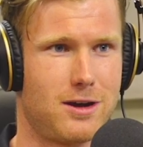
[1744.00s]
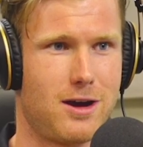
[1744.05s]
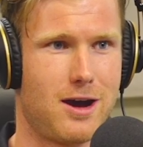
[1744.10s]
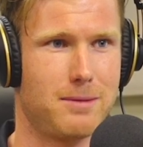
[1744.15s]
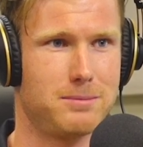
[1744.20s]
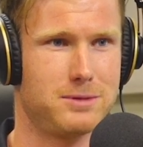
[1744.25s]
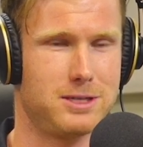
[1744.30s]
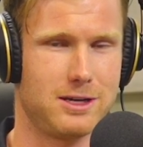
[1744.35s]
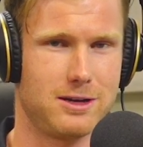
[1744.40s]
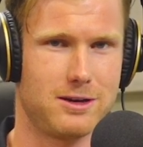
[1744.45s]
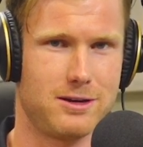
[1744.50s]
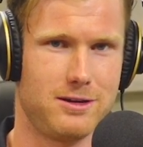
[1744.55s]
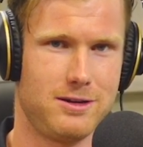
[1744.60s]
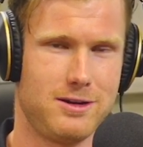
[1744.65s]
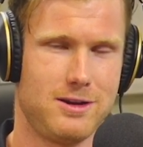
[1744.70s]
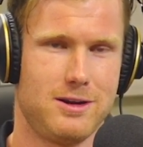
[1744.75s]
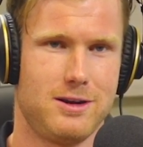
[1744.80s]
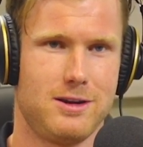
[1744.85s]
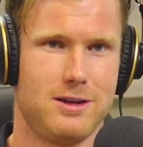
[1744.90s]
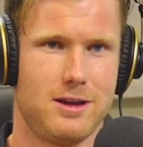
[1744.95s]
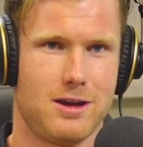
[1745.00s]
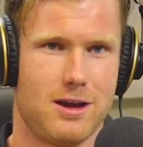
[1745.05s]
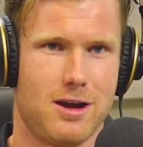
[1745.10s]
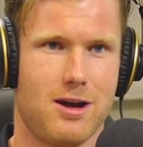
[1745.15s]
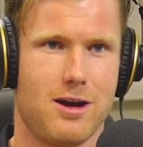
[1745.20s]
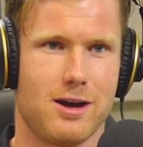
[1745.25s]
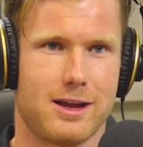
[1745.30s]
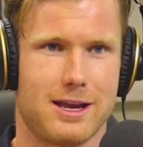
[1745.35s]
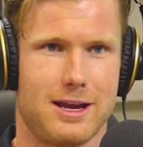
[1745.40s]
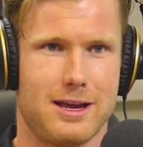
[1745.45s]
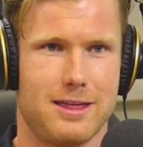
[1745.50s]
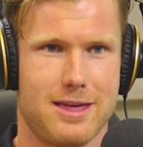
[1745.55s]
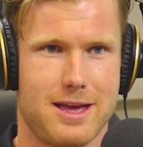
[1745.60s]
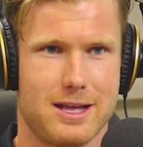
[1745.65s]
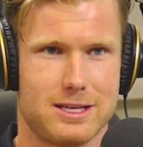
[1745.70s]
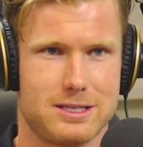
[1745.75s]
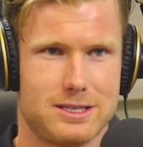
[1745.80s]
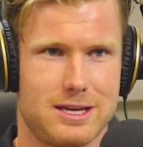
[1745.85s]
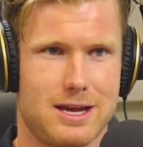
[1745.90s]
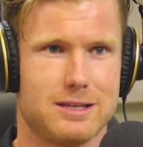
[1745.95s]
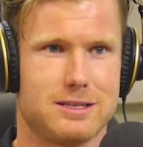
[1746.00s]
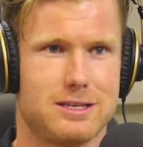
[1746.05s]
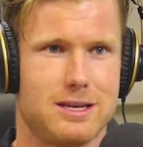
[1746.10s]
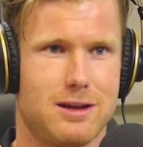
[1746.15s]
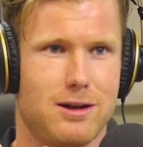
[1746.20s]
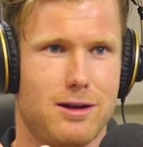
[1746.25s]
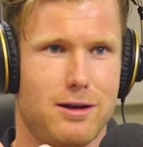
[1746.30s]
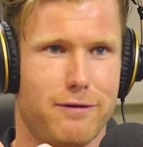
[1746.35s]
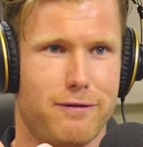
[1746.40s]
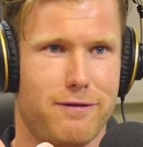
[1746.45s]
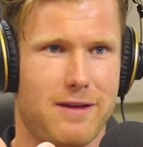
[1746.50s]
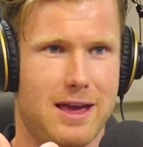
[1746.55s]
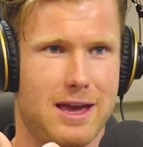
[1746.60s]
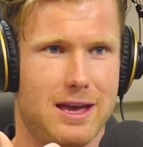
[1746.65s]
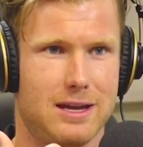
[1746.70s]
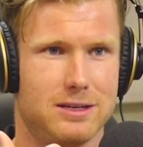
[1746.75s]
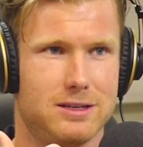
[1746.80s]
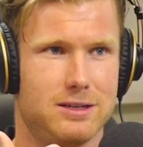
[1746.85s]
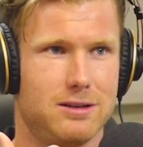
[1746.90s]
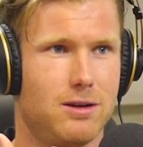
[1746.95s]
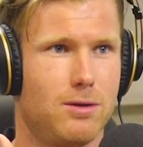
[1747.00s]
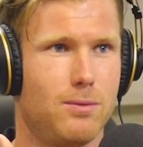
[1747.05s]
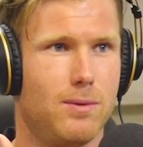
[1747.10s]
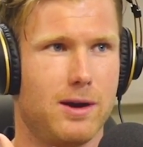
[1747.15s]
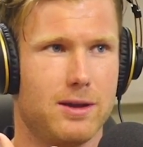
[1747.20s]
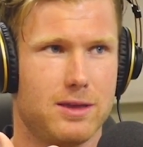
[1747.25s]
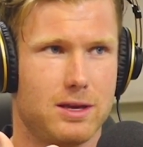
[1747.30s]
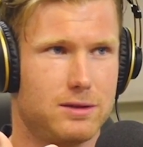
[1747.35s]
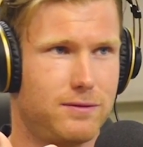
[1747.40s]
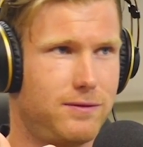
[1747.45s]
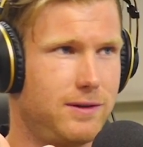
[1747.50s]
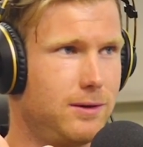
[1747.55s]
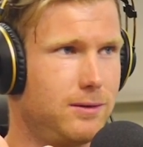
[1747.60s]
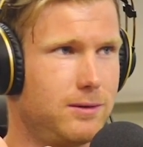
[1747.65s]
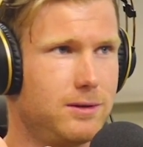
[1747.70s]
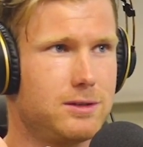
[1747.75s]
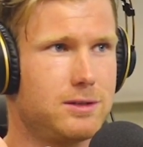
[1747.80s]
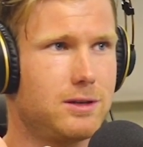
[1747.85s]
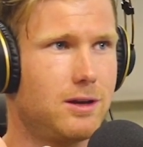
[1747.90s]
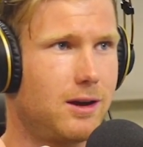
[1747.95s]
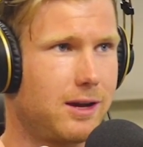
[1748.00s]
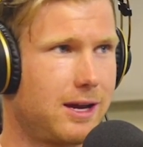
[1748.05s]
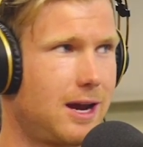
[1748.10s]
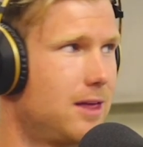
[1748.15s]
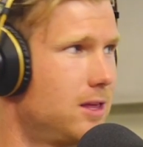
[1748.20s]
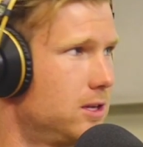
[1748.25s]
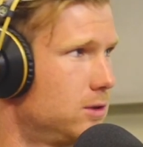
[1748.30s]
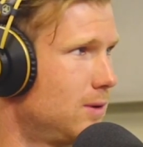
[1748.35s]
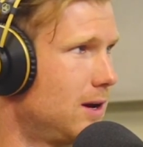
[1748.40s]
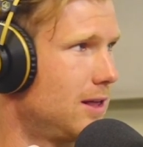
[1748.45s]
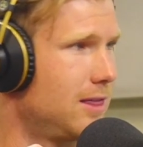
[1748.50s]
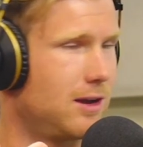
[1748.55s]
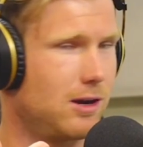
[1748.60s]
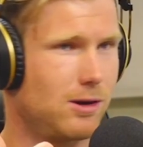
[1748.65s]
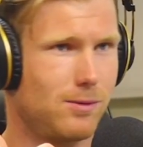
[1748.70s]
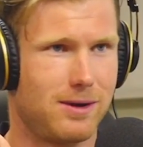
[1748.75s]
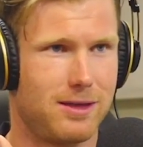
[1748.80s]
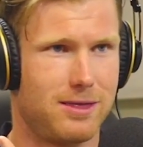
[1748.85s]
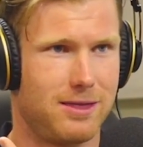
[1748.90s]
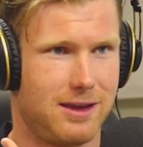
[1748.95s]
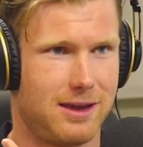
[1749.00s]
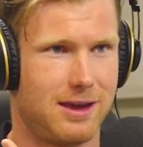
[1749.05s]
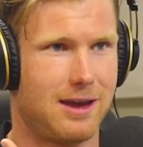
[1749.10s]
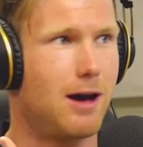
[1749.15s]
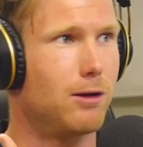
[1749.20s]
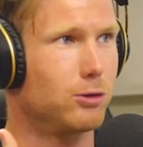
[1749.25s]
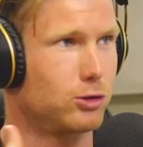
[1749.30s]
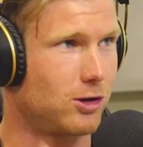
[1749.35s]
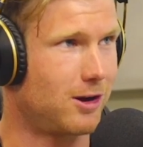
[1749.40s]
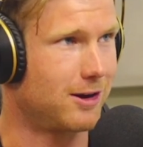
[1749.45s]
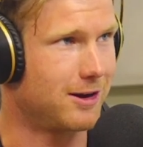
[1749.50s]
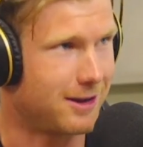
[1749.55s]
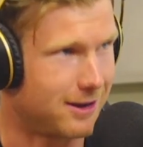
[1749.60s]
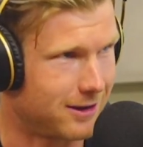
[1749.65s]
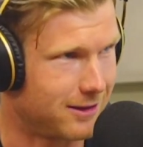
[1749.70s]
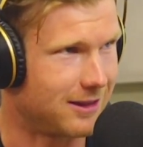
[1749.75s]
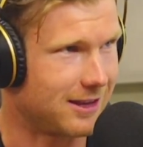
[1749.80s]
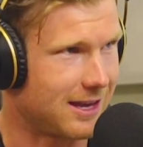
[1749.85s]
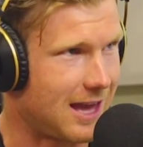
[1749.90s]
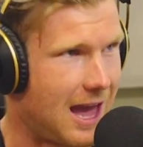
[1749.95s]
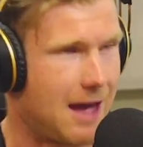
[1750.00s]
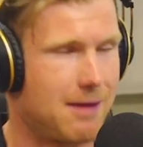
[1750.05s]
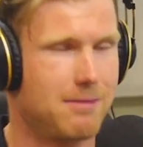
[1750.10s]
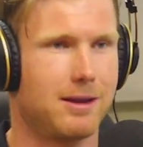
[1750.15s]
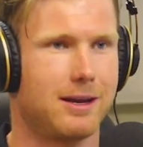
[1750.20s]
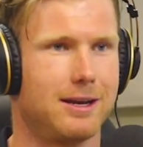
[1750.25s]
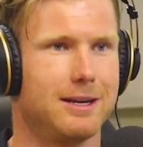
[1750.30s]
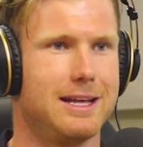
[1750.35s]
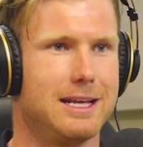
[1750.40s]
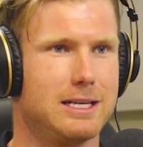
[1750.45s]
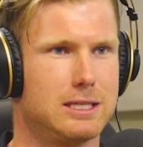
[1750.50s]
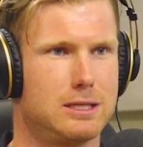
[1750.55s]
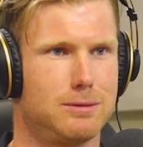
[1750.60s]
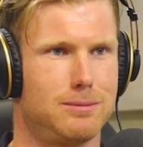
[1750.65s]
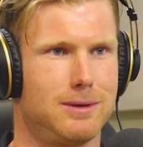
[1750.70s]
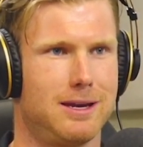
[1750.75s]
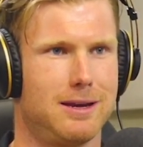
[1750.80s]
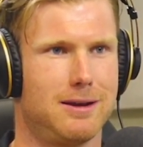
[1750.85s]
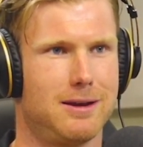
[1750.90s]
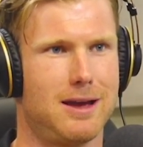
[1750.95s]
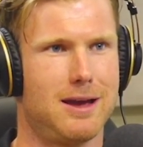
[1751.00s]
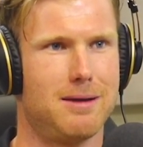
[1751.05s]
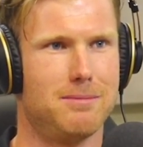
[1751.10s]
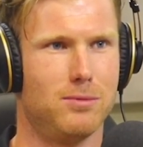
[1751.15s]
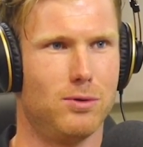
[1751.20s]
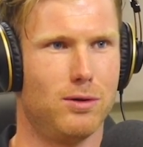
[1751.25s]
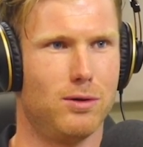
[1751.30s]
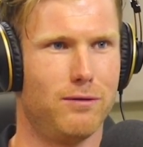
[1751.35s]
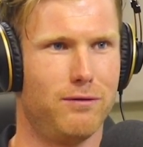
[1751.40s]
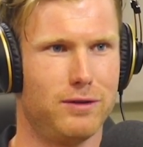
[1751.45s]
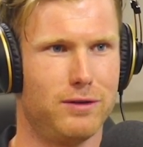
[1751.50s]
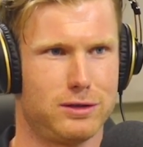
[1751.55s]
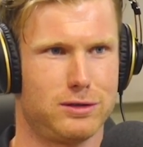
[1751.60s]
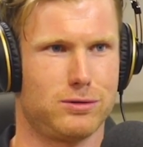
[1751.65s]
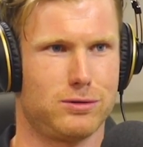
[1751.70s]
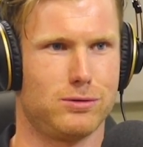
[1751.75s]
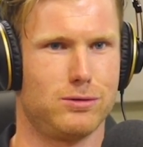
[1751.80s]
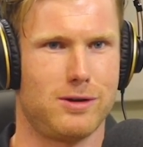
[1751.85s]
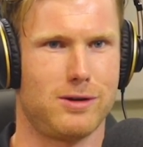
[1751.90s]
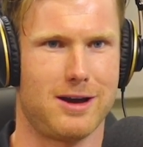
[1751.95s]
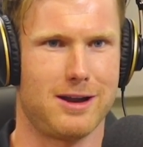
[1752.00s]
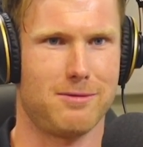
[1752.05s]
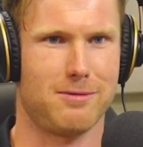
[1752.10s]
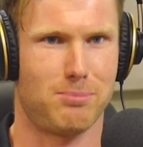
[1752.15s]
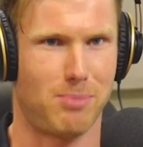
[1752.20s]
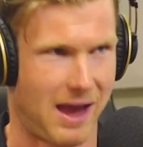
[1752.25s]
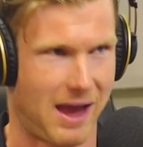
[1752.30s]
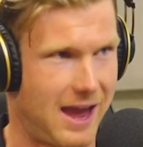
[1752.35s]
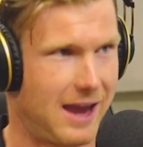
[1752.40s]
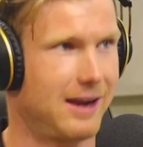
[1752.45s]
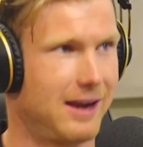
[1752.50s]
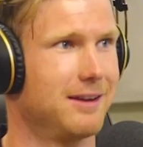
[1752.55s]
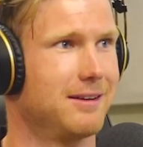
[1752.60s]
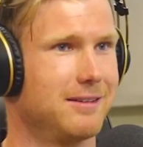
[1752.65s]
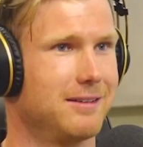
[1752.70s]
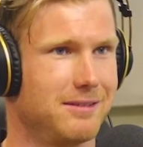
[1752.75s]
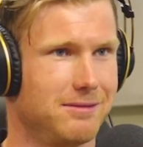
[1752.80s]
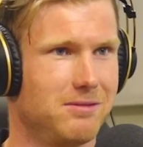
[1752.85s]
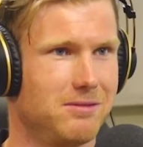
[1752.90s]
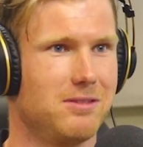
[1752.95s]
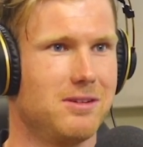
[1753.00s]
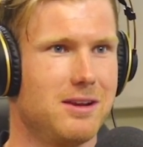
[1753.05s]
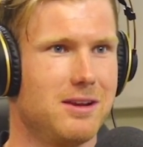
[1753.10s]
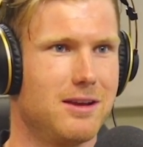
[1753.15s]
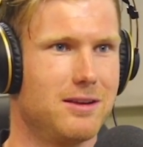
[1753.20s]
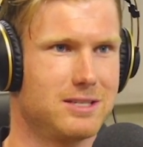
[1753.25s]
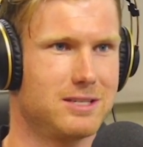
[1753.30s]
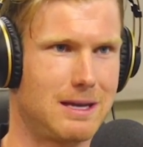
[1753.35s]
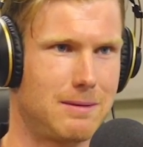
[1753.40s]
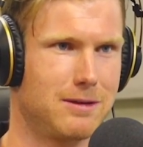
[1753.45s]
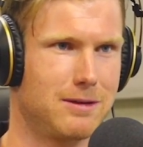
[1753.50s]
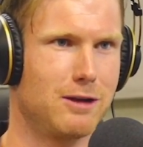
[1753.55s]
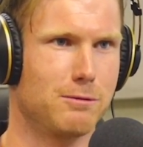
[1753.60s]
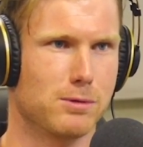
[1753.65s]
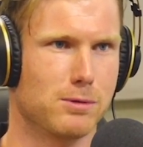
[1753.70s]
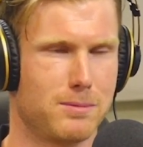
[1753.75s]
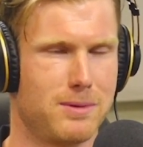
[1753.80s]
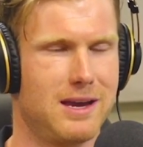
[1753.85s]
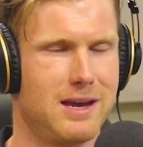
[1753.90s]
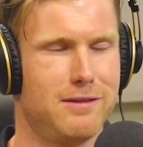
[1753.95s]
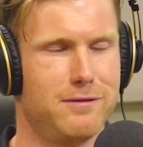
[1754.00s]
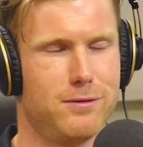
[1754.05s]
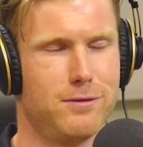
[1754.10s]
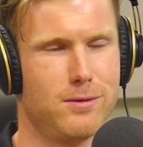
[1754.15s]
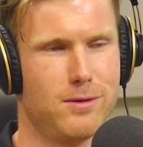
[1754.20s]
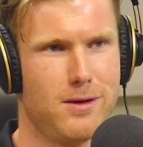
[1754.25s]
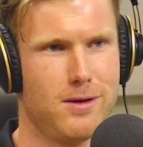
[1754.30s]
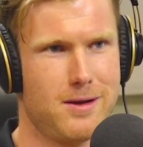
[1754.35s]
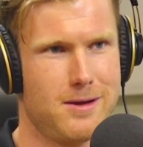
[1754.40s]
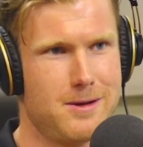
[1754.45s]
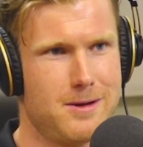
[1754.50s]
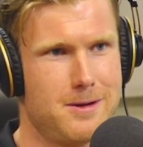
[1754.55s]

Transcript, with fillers: time to go Oh, okay, that's outside off, and where are those fielders? Oh, okay, there's one there and one there. I'll try and hit it in the gap. Like it needs to be a, a more visceral kind of bang. Yeah, something you're prepared for.